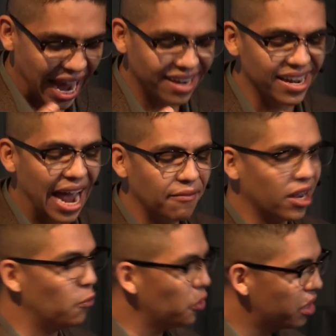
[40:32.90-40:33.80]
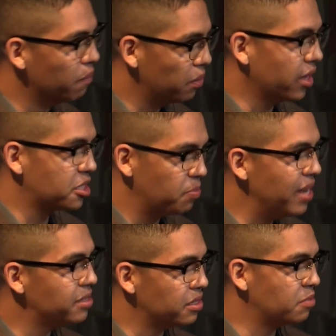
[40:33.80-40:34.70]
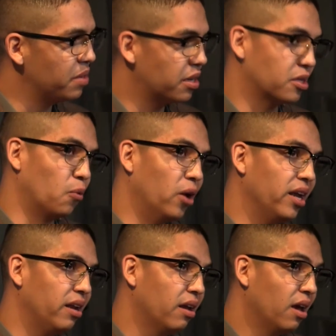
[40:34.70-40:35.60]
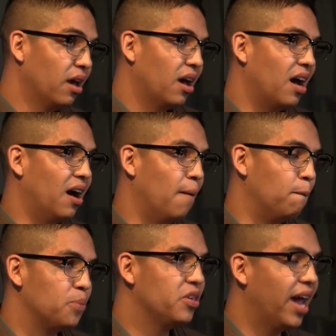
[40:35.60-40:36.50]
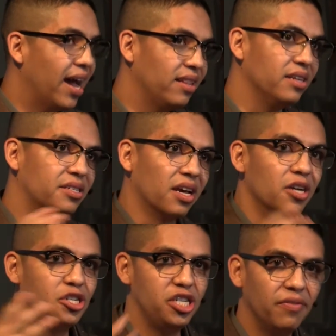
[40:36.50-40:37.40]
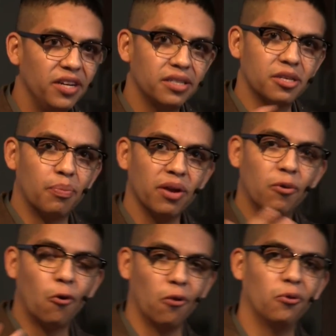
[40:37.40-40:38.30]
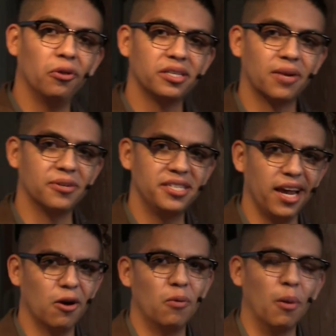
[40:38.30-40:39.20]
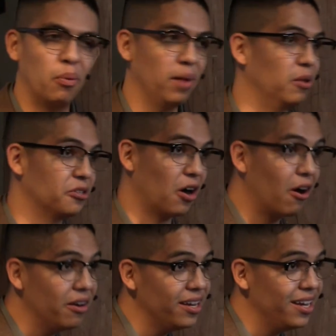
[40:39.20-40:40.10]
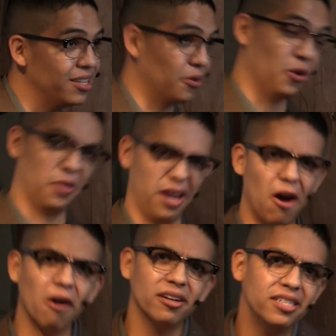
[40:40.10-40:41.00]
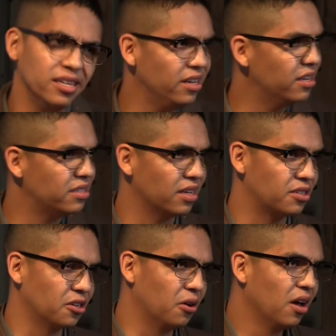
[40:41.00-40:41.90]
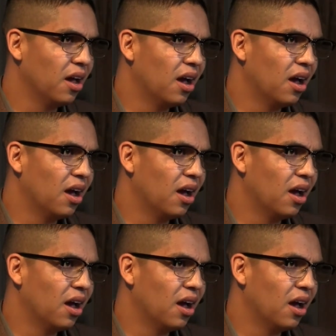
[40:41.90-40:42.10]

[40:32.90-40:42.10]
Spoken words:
to navigate really complex spaces because on one end, you had these shifting Supreme Court rulings that were saying, oh, well, Pueblos are Indians, or no, they aren't Indians. And so